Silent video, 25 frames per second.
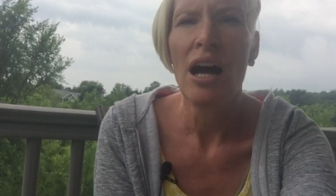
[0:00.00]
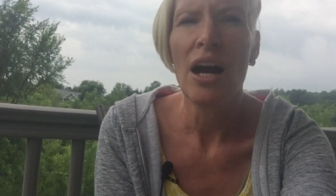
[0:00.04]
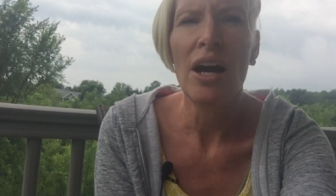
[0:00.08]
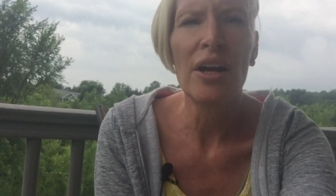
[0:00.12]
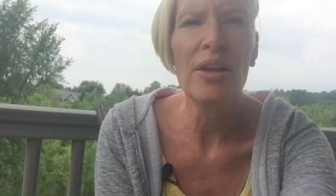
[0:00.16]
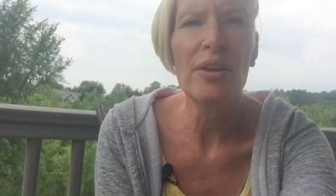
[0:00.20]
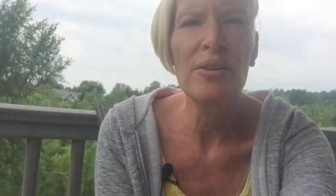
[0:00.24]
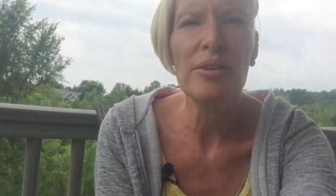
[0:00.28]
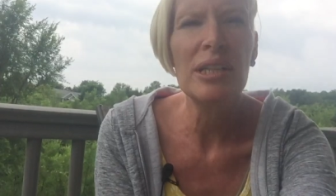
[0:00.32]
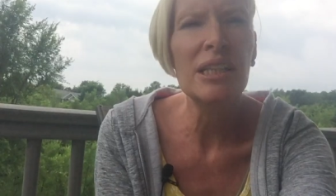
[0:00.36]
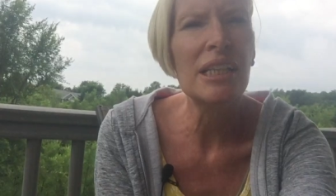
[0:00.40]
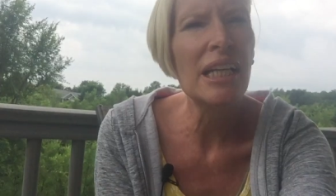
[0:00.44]

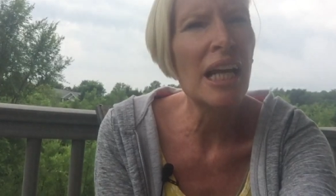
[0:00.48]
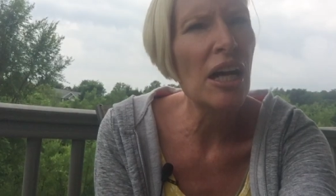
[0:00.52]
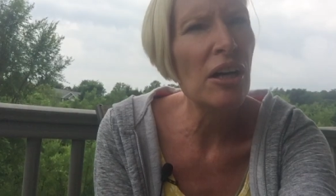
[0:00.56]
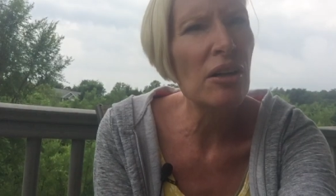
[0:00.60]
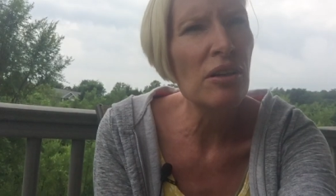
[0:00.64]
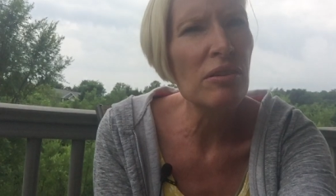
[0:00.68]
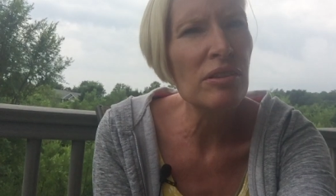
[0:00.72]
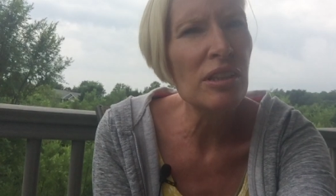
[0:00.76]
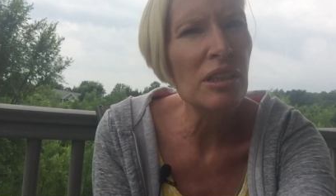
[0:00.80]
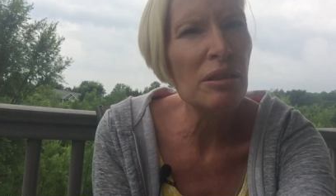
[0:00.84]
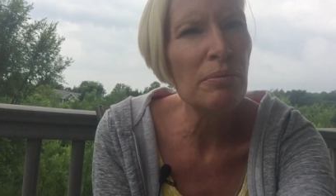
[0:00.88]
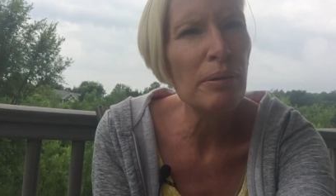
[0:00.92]
are you
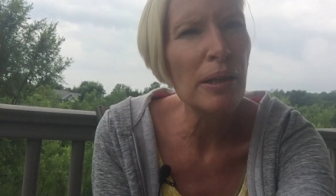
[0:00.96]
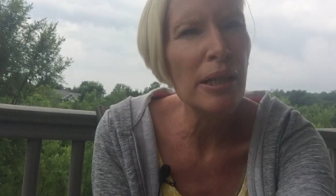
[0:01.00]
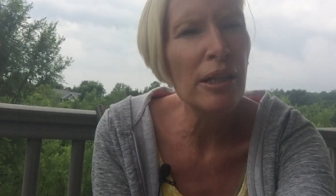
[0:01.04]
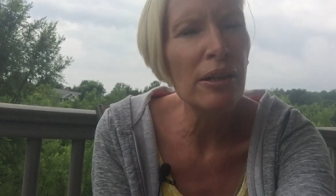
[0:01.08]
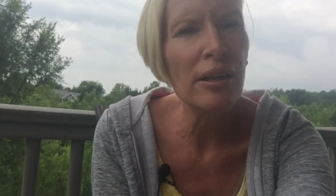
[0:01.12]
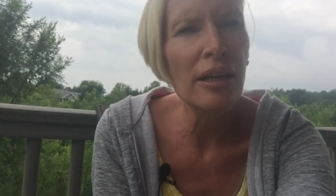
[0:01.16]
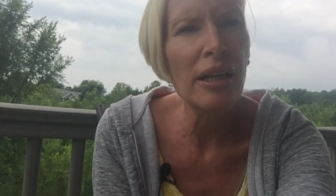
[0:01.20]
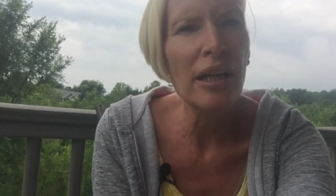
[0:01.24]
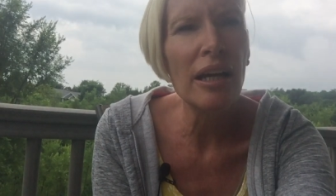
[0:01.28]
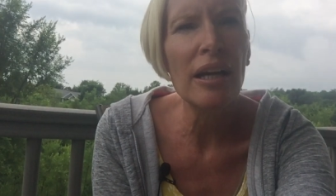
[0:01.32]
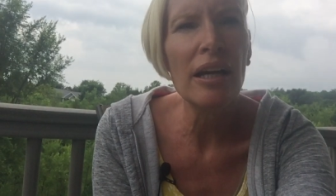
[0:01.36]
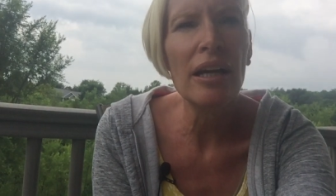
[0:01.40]
scared of
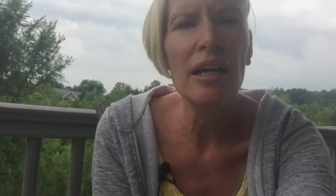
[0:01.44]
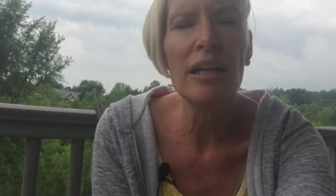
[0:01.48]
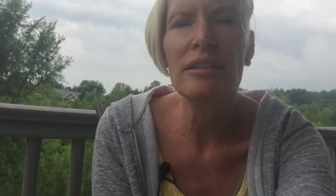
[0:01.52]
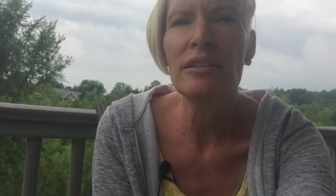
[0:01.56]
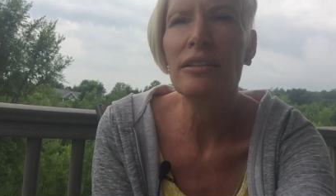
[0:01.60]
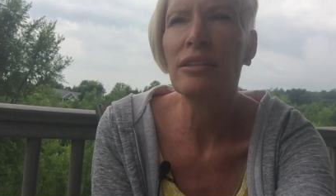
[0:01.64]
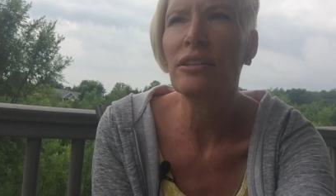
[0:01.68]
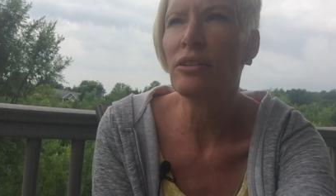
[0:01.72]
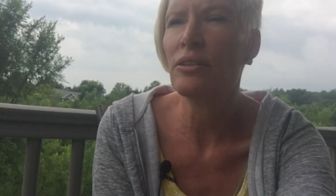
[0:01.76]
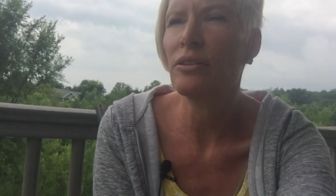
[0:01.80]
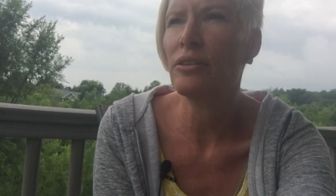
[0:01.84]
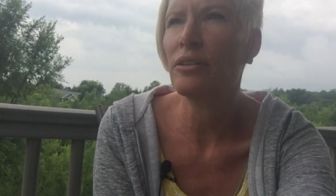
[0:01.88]

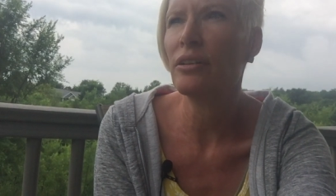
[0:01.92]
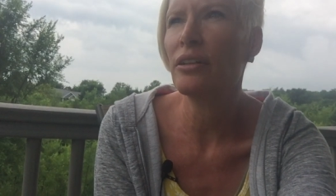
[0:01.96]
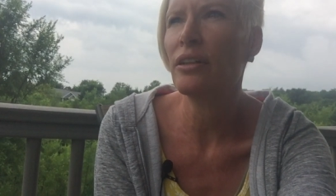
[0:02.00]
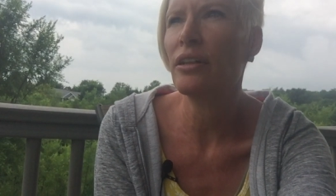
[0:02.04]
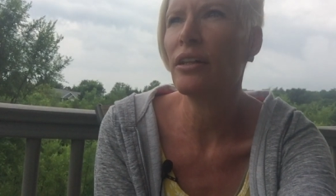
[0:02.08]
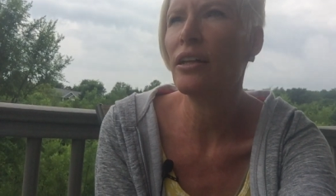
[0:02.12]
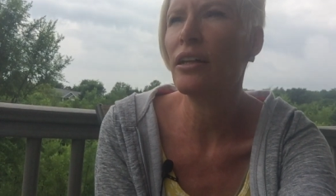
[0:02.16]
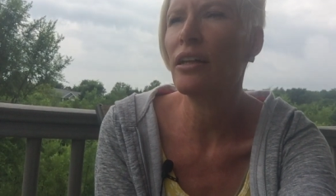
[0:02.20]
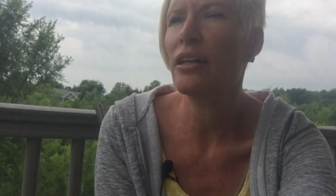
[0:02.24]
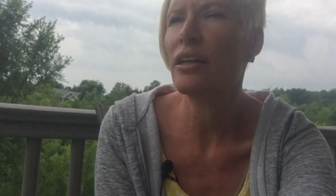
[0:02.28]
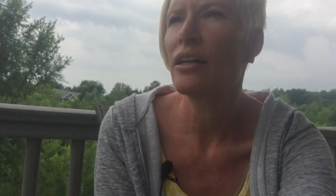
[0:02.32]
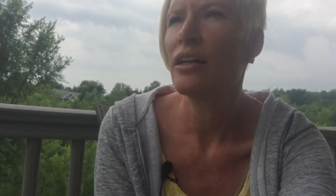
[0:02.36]
spirits
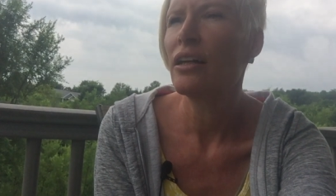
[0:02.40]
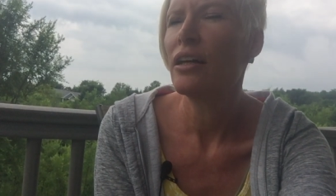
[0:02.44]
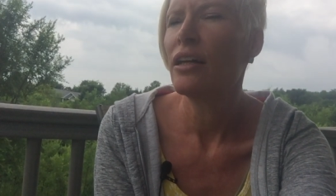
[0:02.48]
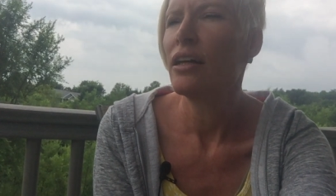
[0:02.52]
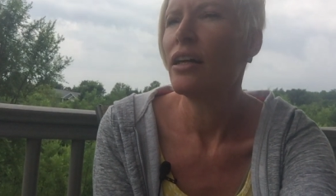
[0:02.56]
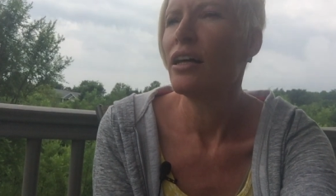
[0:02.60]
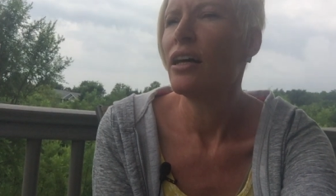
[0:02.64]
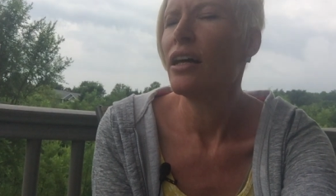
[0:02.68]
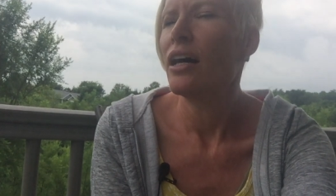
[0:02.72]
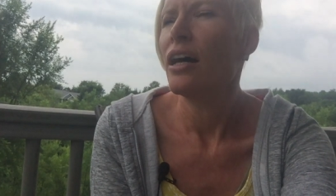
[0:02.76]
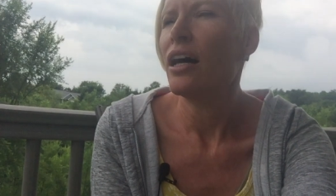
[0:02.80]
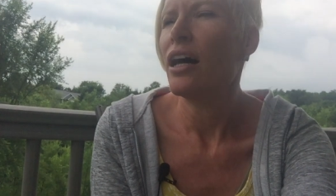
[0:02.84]
or
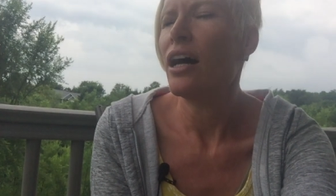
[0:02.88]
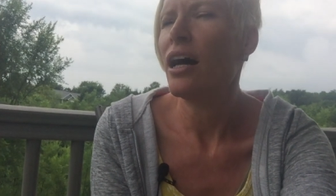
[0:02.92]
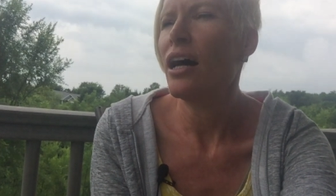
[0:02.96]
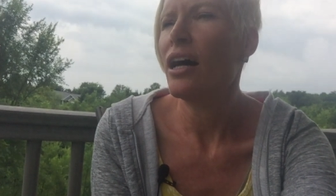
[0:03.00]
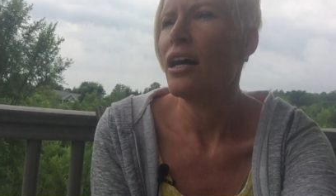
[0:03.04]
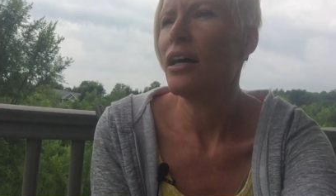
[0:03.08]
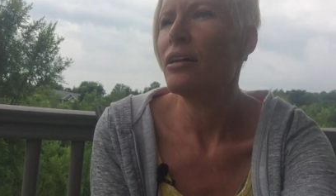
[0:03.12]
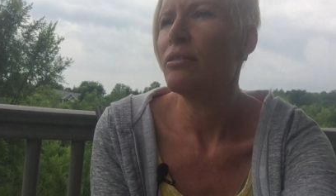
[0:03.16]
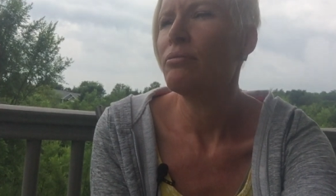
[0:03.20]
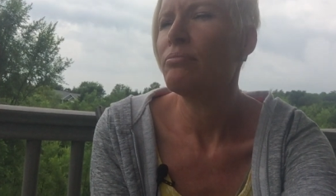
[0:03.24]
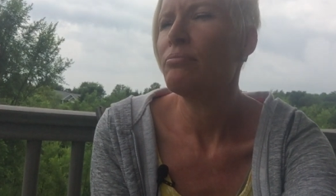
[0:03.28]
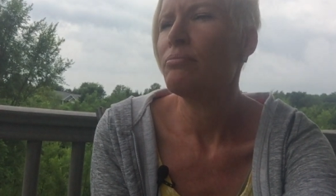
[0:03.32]

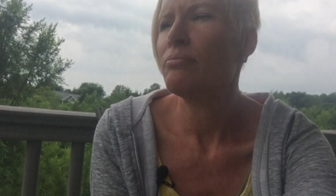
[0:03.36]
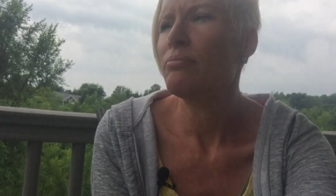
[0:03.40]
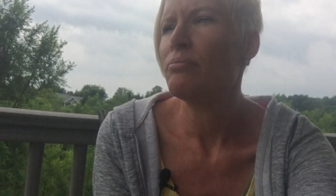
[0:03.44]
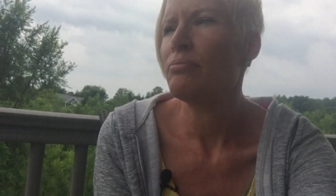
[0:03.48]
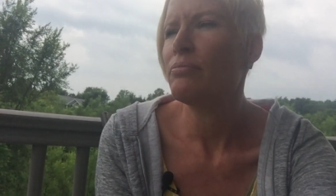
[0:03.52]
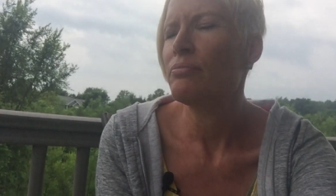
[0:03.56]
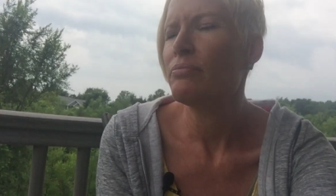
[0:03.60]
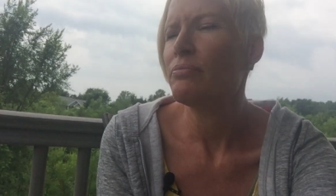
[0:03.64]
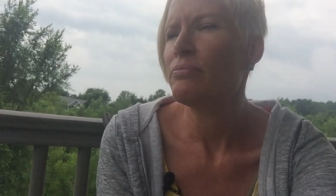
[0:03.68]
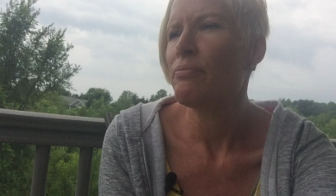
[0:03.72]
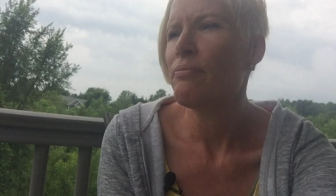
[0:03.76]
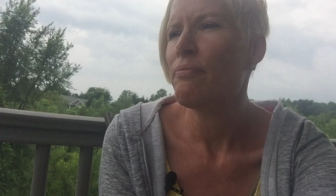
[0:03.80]

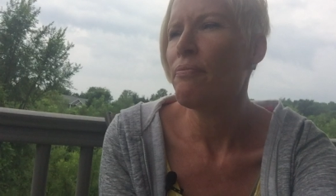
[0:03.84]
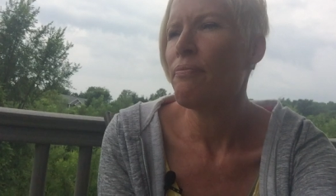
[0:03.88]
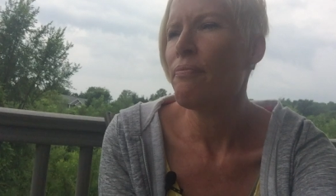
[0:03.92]
um,